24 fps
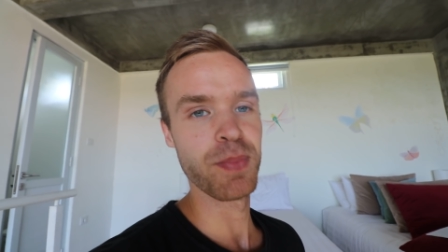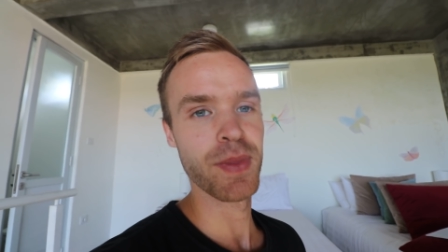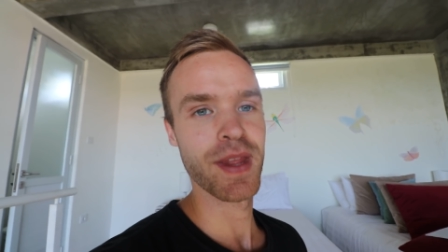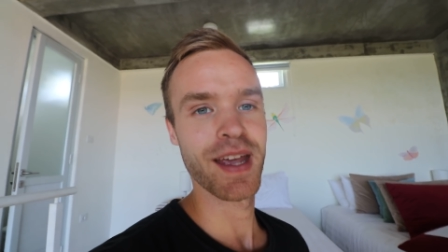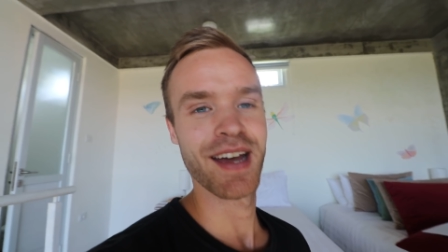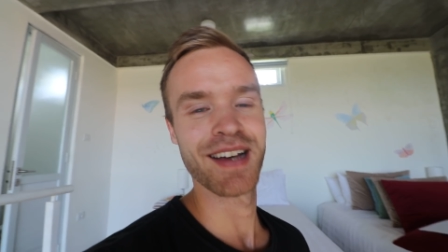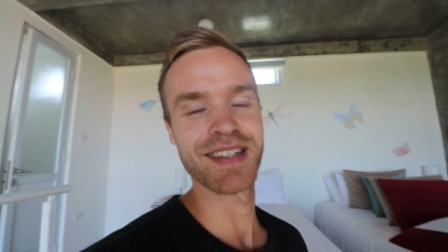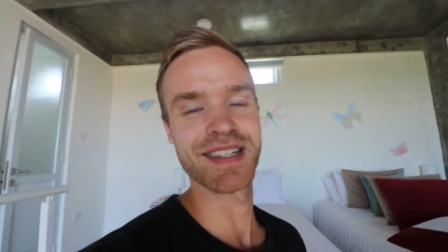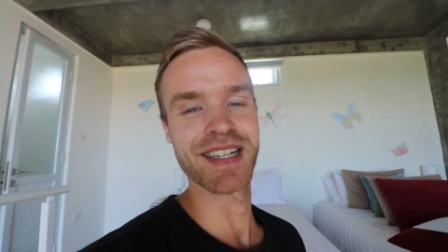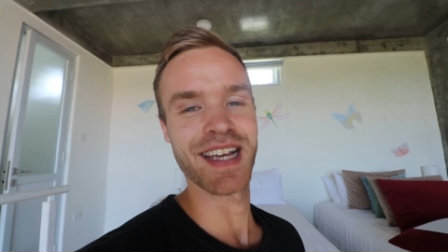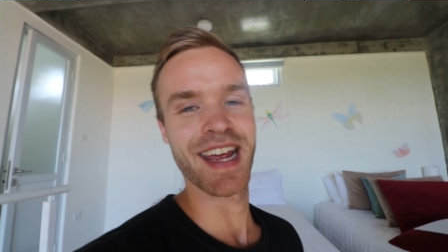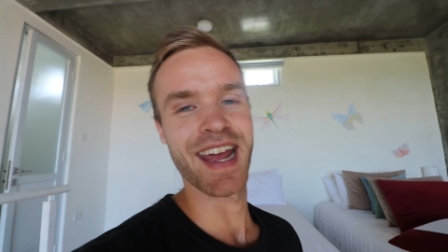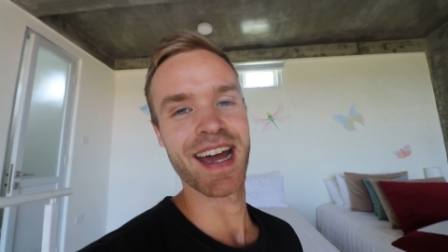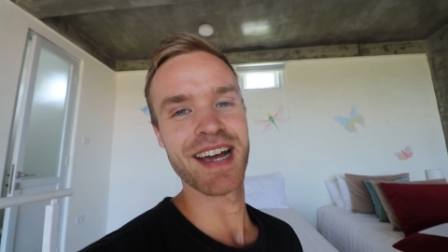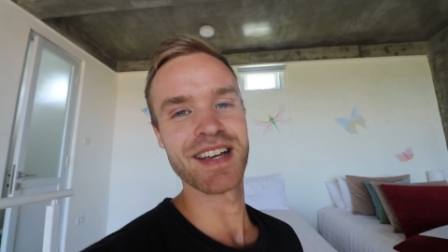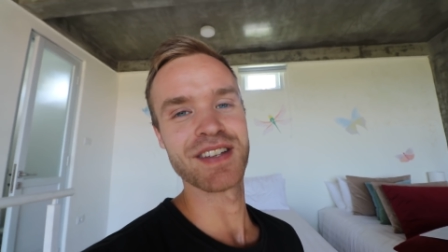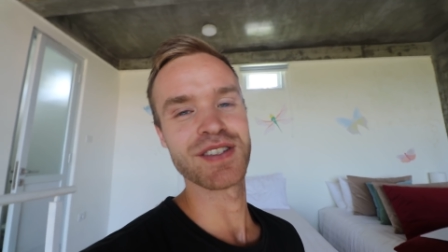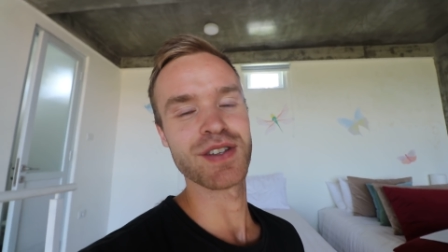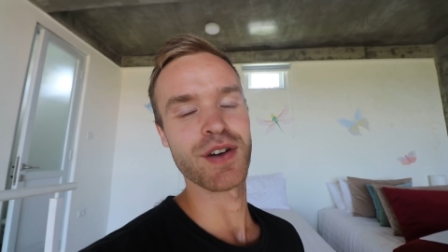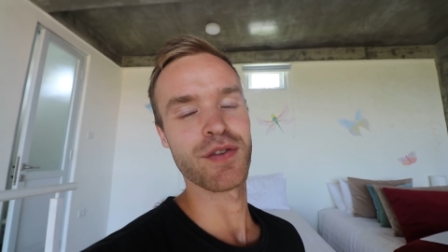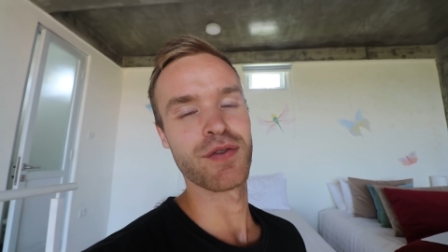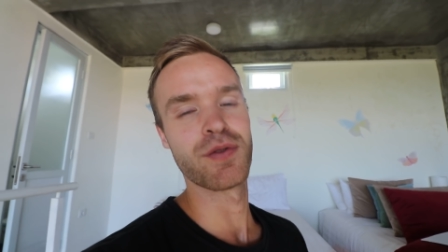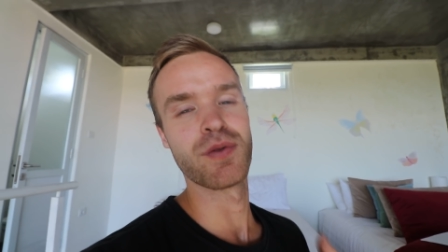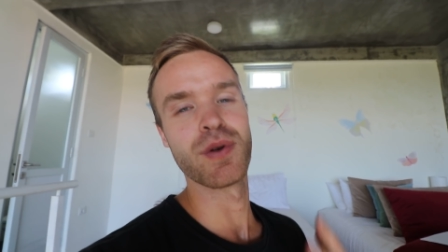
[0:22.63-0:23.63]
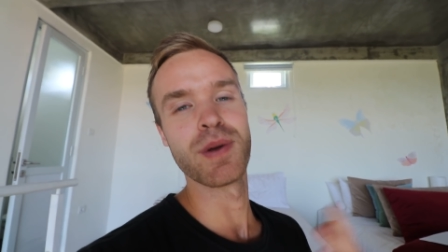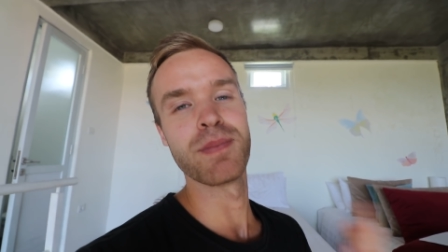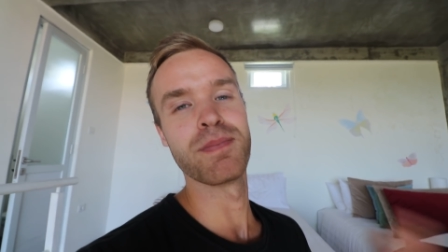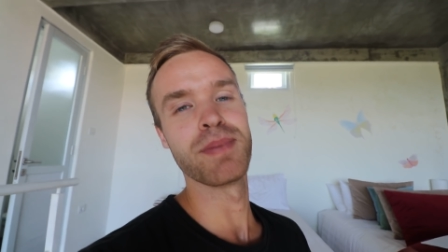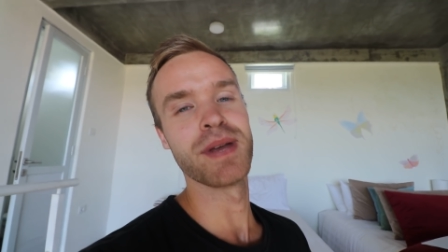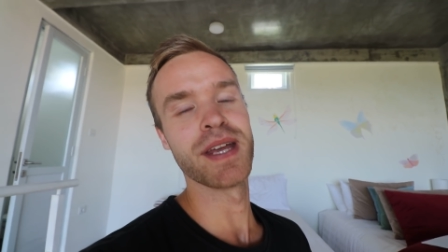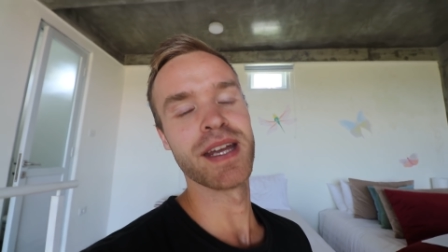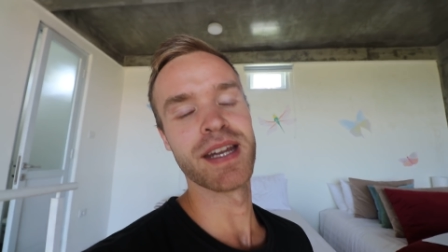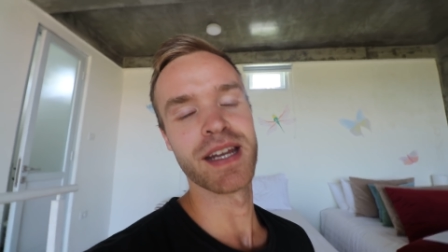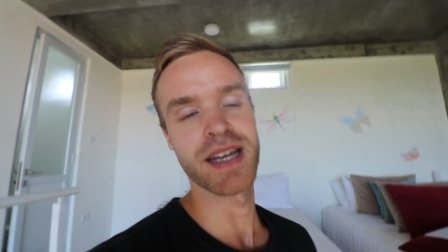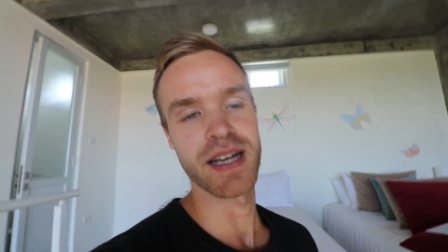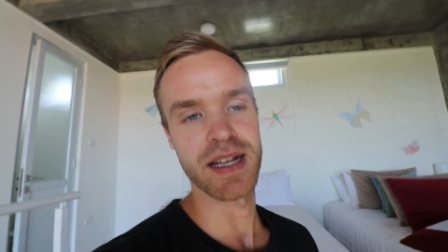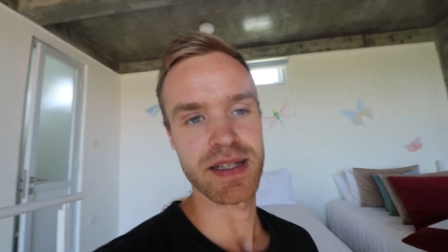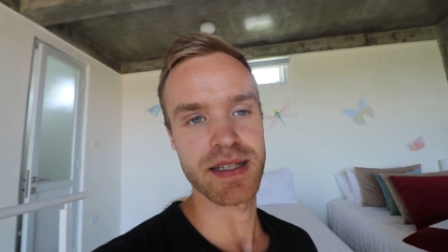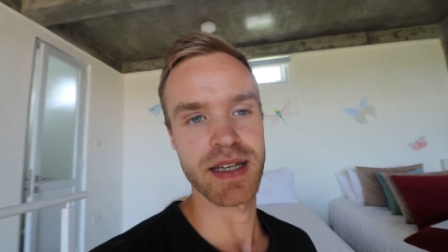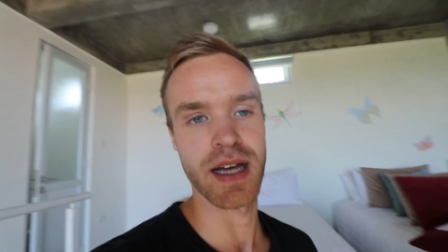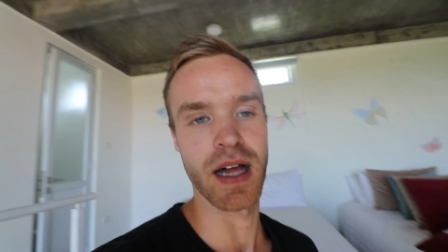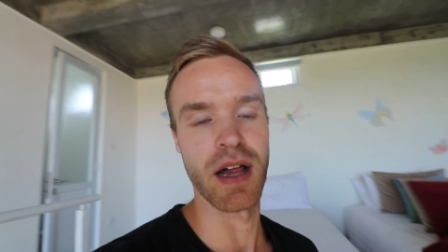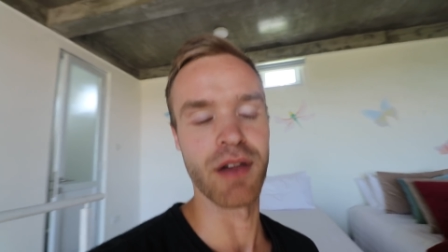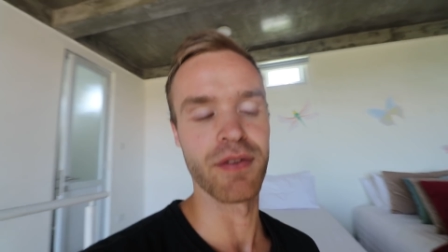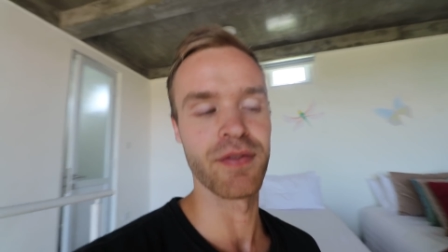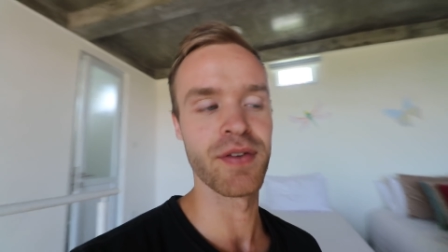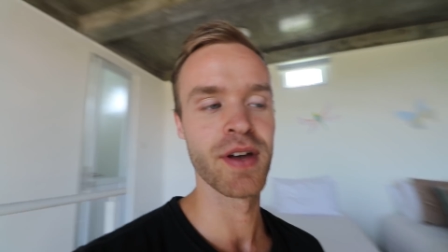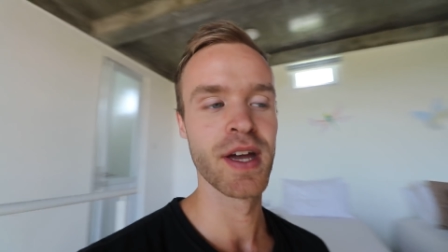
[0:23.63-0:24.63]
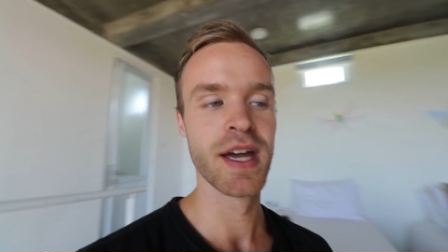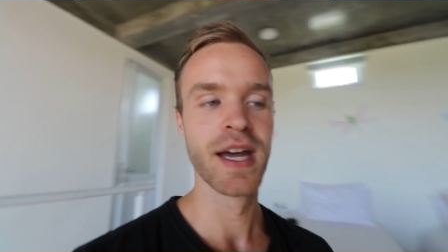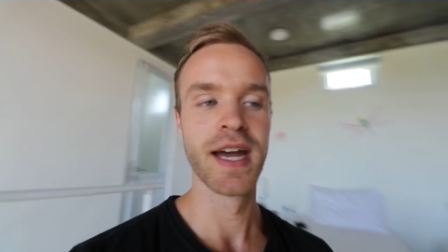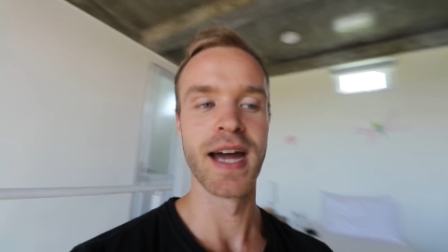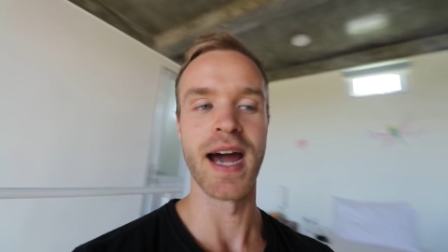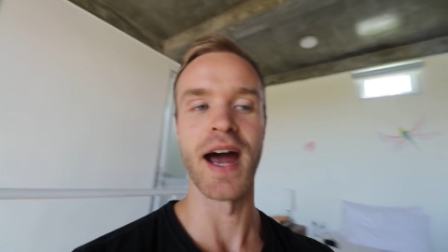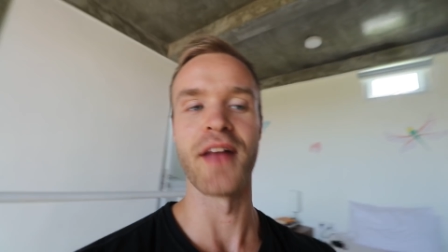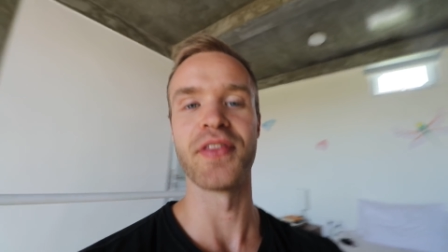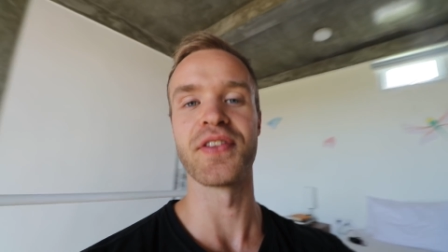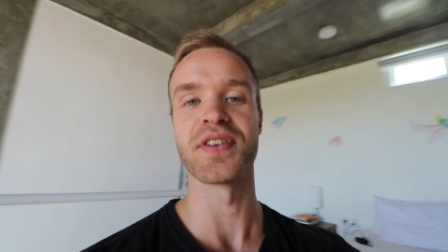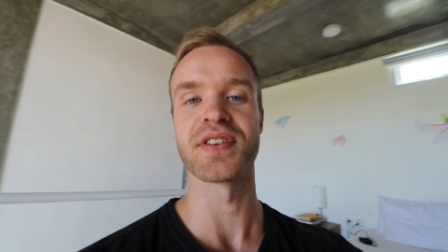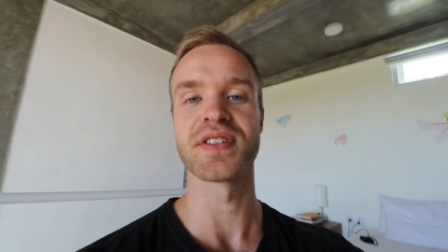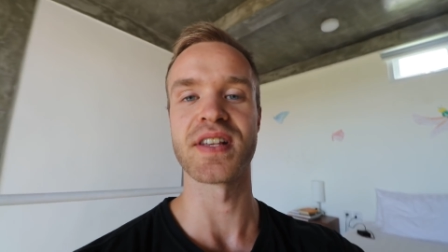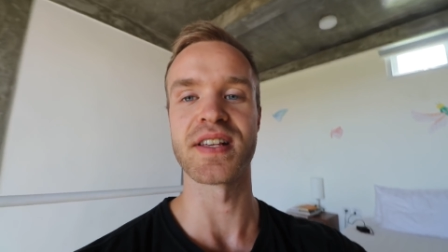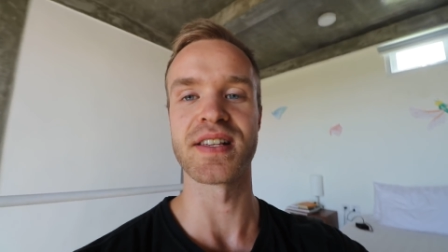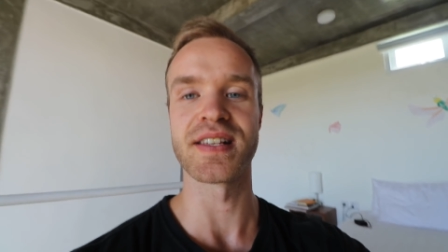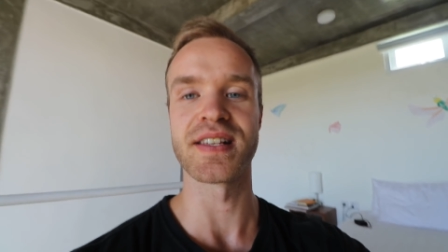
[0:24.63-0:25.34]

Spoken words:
has a case of repeating itself. And there's a